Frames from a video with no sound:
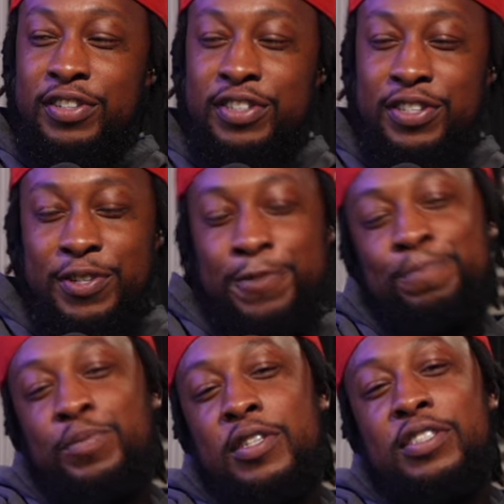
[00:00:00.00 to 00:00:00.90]
you know?
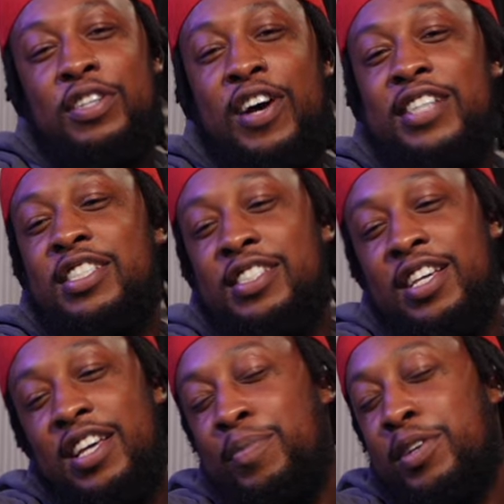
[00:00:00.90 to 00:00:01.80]
Mm-hmm. So I just
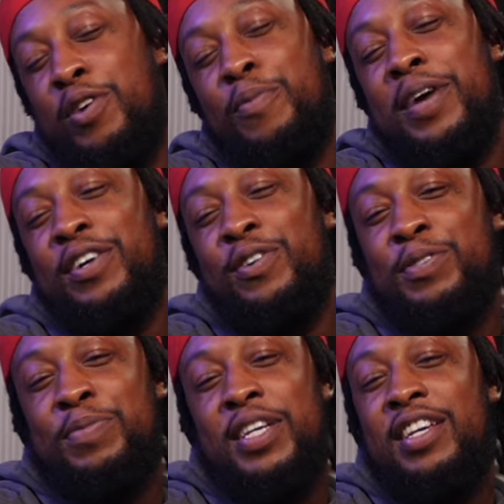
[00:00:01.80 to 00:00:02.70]
said, I'm gonna go by
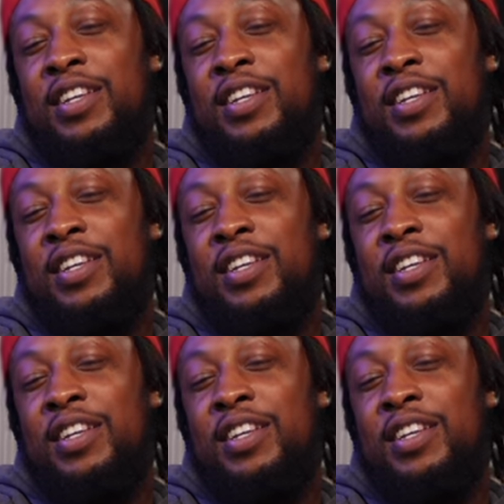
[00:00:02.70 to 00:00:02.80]
Gauxstman.